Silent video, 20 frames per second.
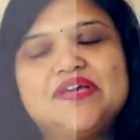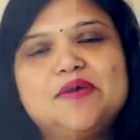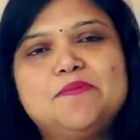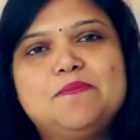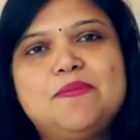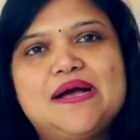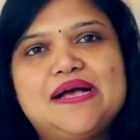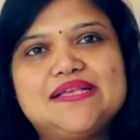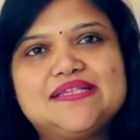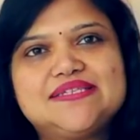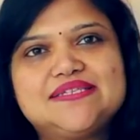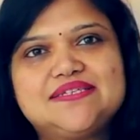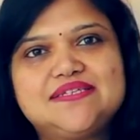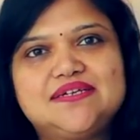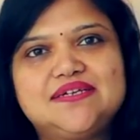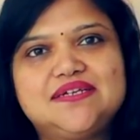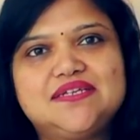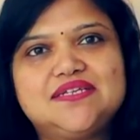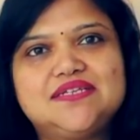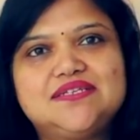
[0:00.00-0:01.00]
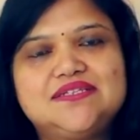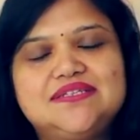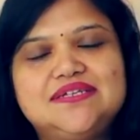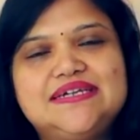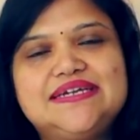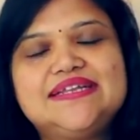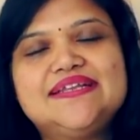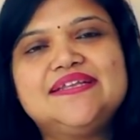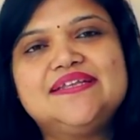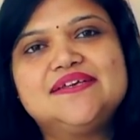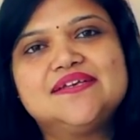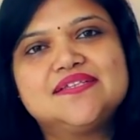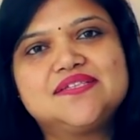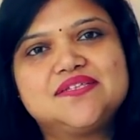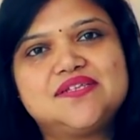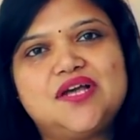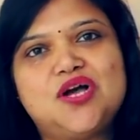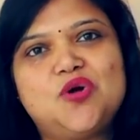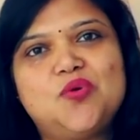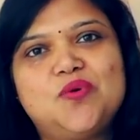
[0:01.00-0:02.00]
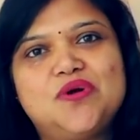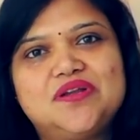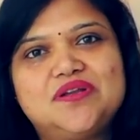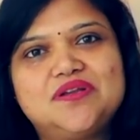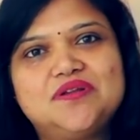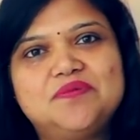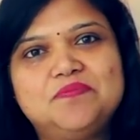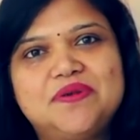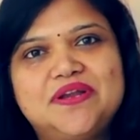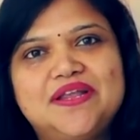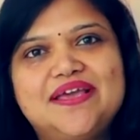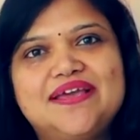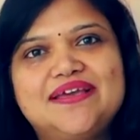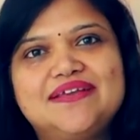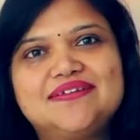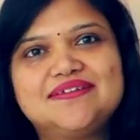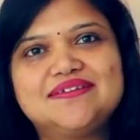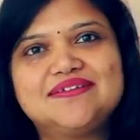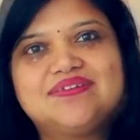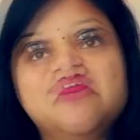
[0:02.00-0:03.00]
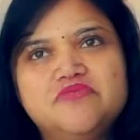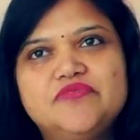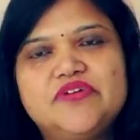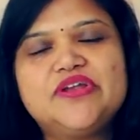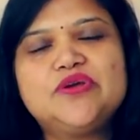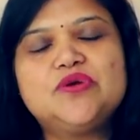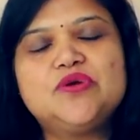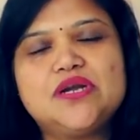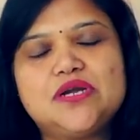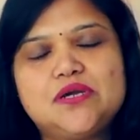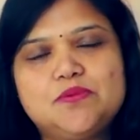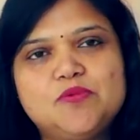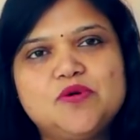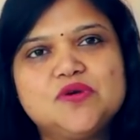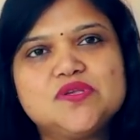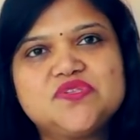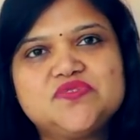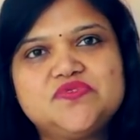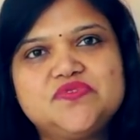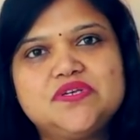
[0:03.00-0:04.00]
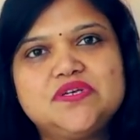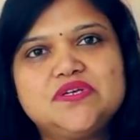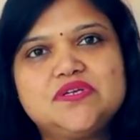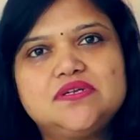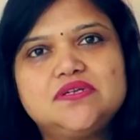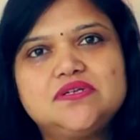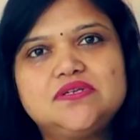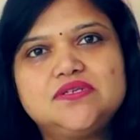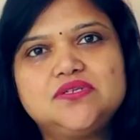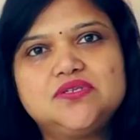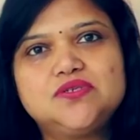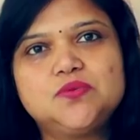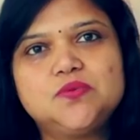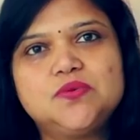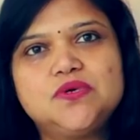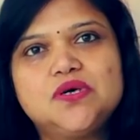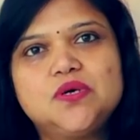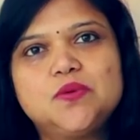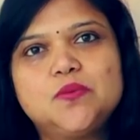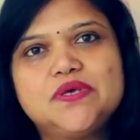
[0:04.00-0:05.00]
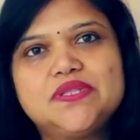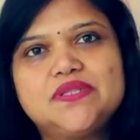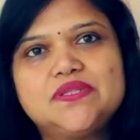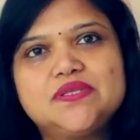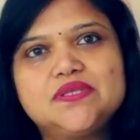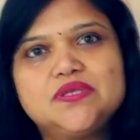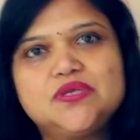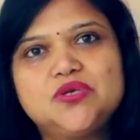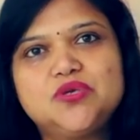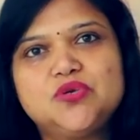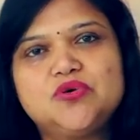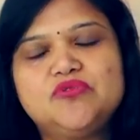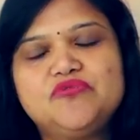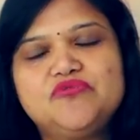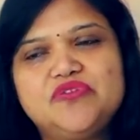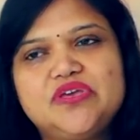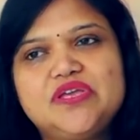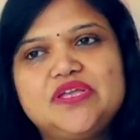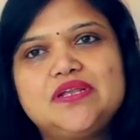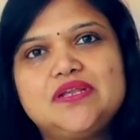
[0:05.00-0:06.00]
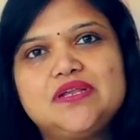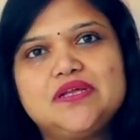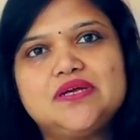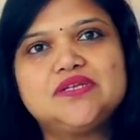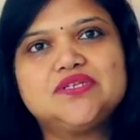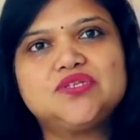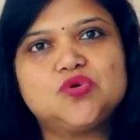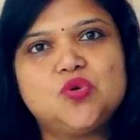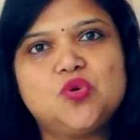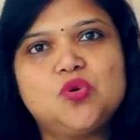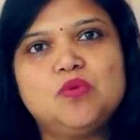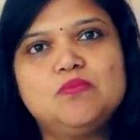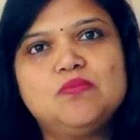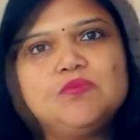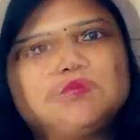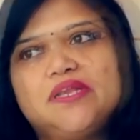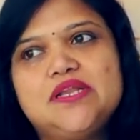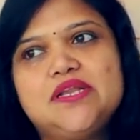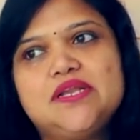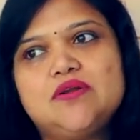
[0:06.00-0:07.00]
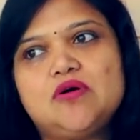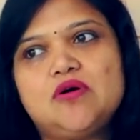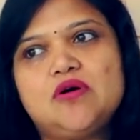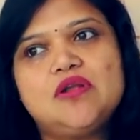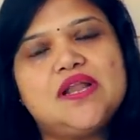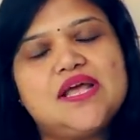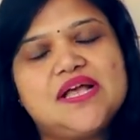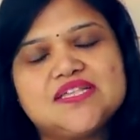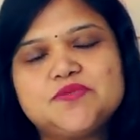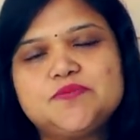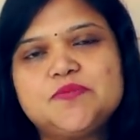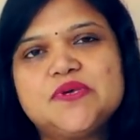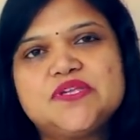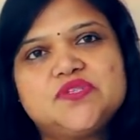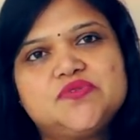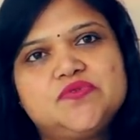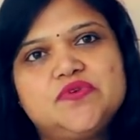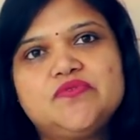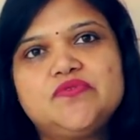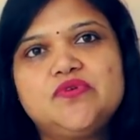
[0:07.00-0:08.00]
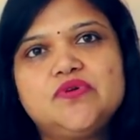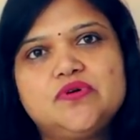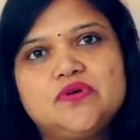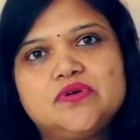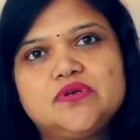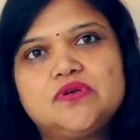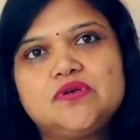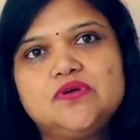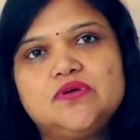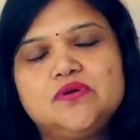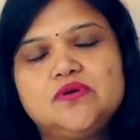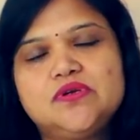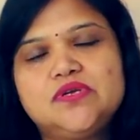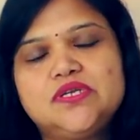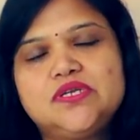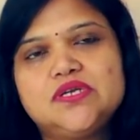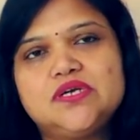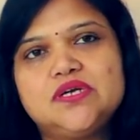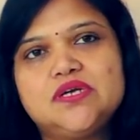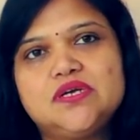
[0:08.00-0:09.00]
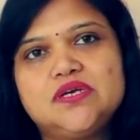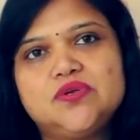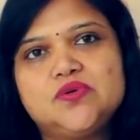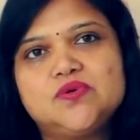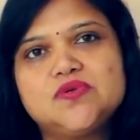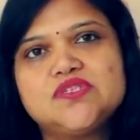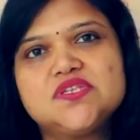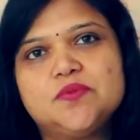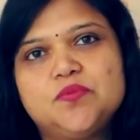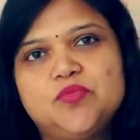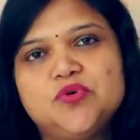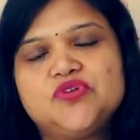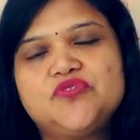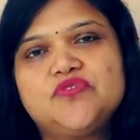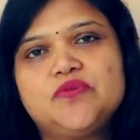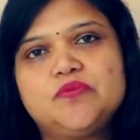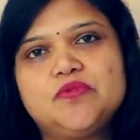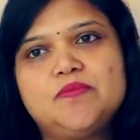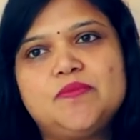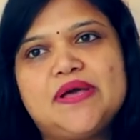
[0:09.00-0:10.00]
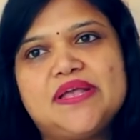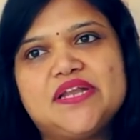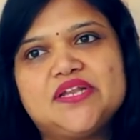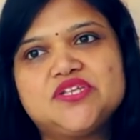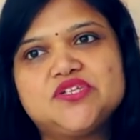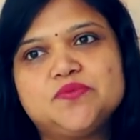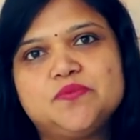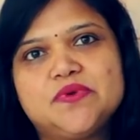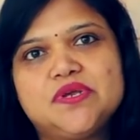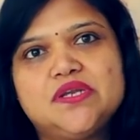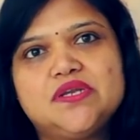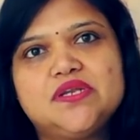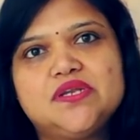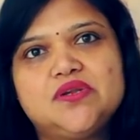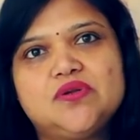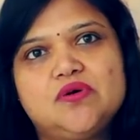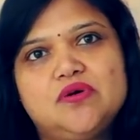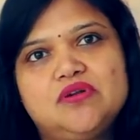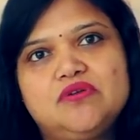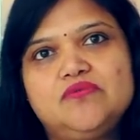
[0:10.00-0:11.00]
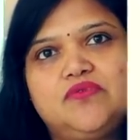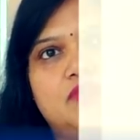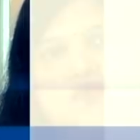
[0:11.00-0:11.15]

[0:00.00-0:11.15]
working past 13 years now at Brigade. Very good atmosphere to work with, you know, feel at home. In all aspects, we have got good support from the management in all